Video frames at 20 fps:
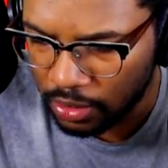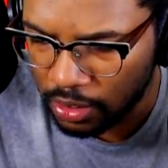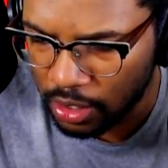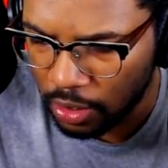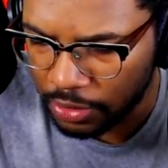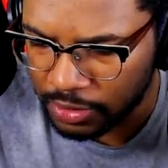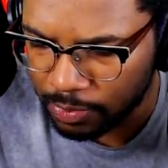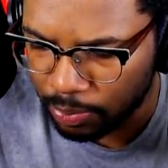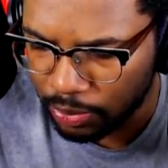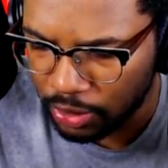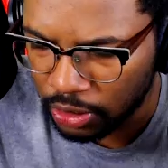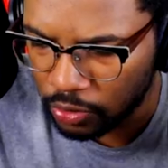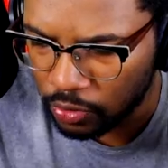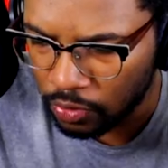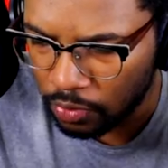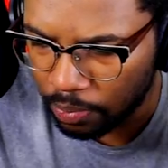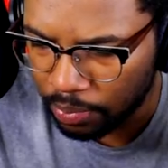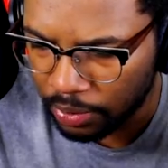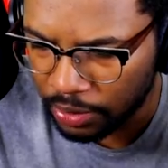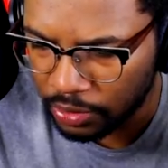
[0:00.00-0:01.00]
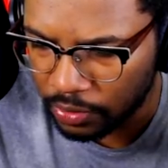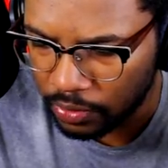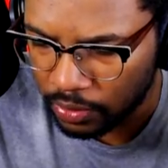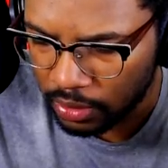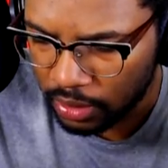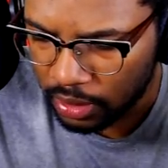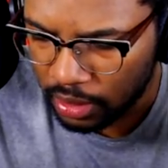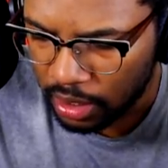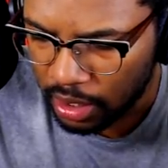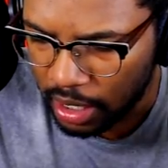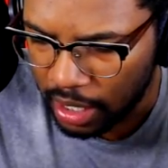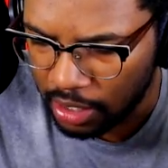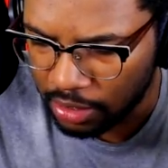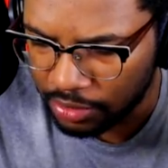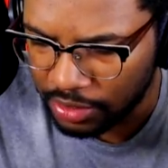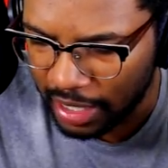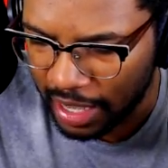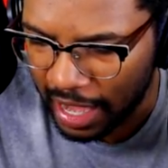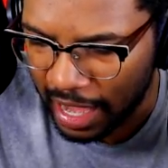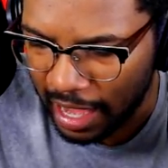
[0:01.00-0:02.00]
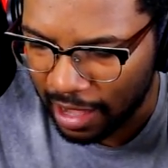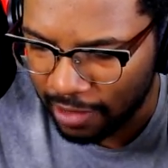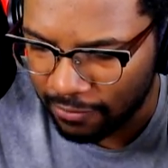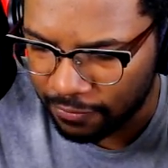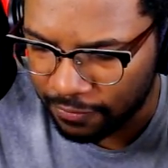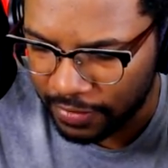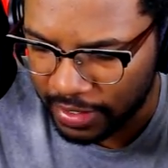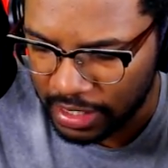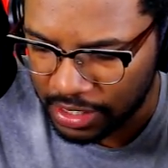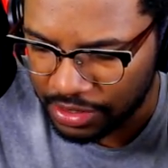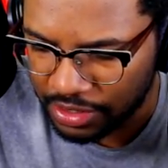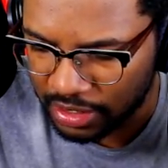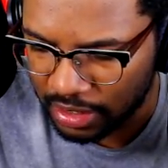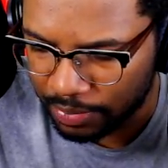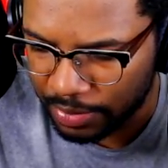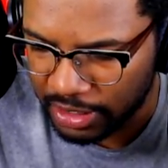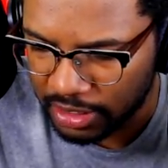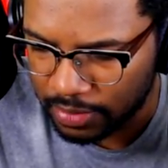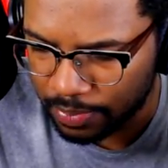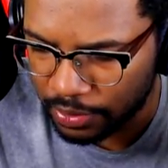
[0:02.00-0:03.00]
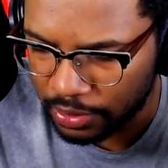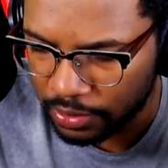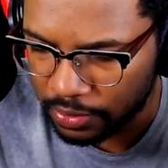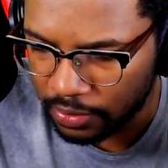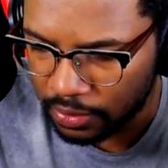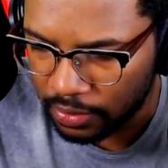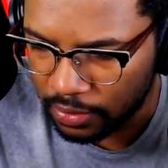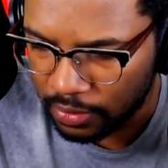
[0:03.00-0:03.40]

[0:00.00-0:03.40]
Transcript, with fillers: No, it's blue. I don't think I have anything that beats blue.